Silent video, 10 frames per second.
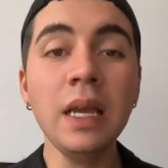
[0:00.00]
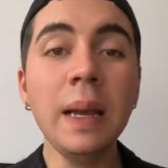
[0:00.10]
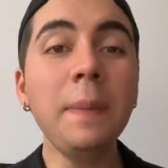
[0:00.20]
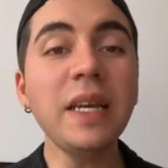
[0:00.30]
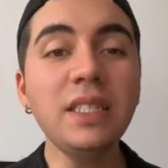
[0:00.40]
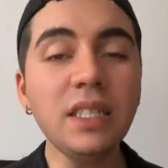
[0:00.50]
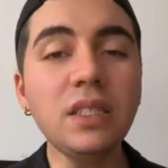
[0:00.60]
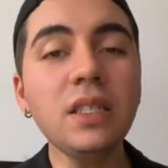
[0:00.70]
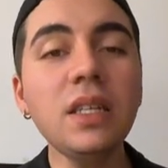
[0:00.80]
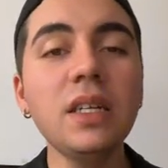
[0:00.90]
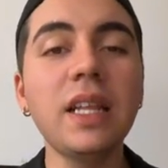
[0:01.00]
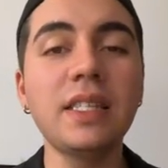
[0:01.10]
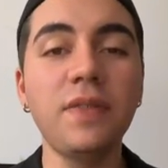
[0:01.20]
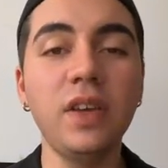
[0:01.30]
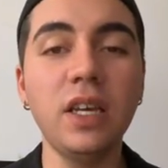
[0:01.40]
By teaching the
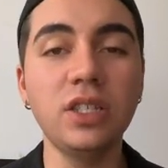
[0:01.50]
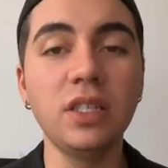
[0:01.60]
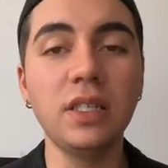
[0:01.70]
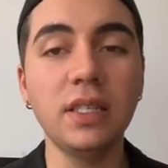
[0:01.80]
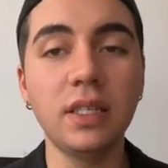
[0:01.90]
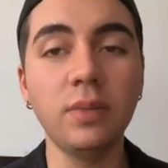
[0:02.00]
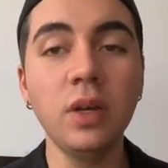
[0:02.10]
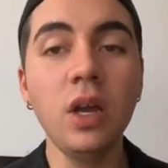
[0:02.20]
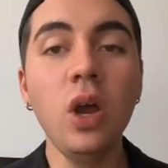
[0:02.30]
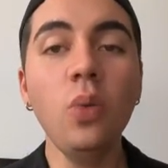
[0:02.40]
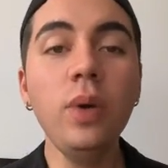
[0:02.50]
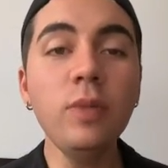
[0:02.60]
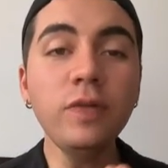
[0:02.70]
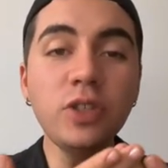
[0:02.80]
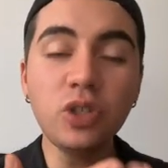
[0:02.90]
classification system, we
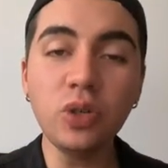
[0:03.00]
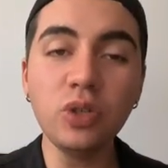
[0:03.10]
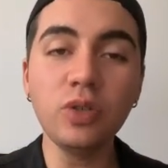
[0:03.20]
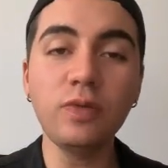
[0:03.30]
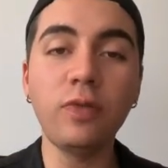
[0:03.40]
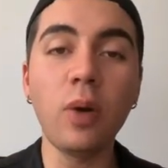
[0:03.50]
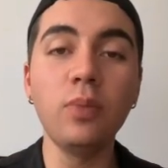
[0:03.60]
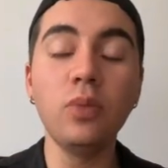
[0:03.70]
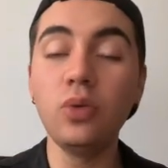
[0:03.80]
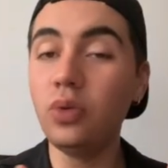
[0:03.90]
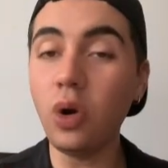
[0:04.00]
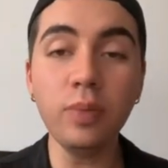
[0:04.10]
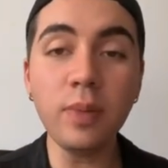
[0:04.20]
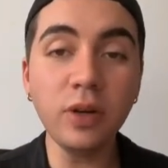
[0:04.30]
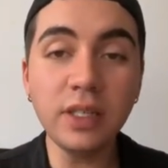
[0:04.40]
move students from rote
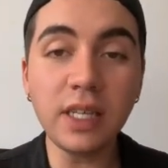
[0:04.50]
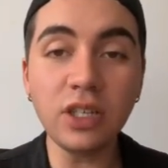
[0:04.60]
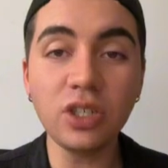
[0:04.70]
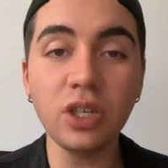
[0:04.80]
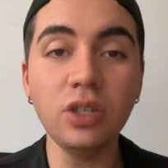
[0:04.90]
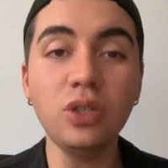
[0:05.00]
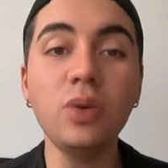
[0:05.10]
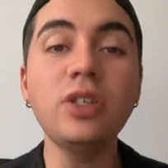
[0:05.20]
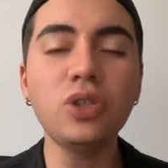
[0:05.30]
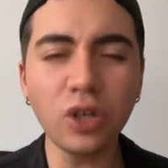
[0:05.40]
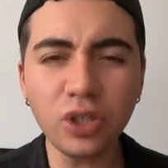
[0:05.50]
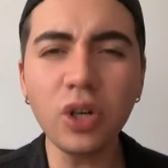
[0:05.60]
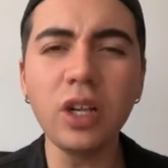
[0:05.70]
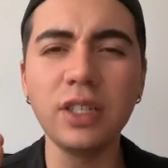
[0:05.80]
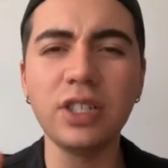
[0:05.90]
memorization to a
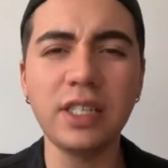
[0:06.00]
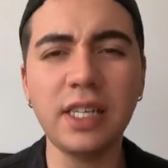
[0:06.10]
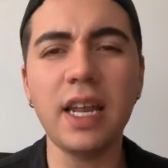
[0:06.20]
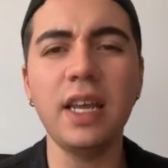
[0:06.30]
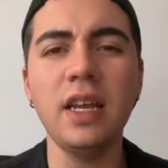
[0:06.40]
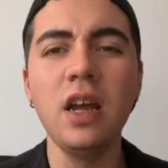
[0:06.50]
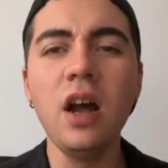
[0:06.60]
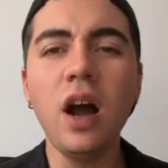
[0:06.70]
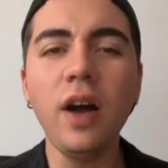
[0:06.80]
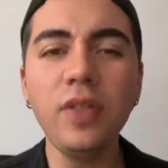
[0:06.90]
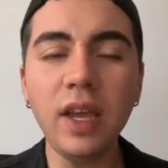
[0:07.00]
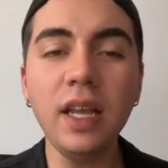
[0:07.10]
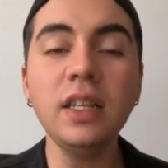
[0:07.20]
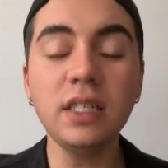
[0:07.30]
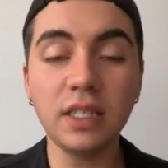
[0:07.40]
structural understanding of the
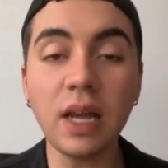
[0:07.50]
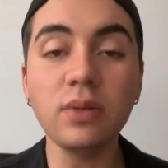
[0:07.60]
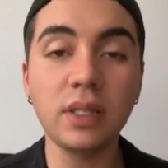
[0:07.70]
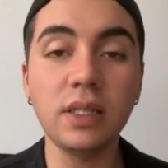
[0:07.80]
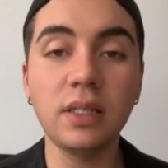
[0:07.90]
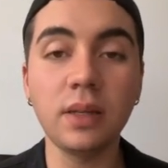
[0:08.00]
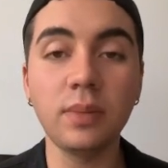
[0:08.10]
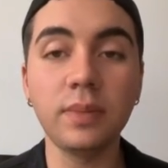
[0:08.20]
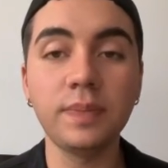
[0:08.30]
English sound system.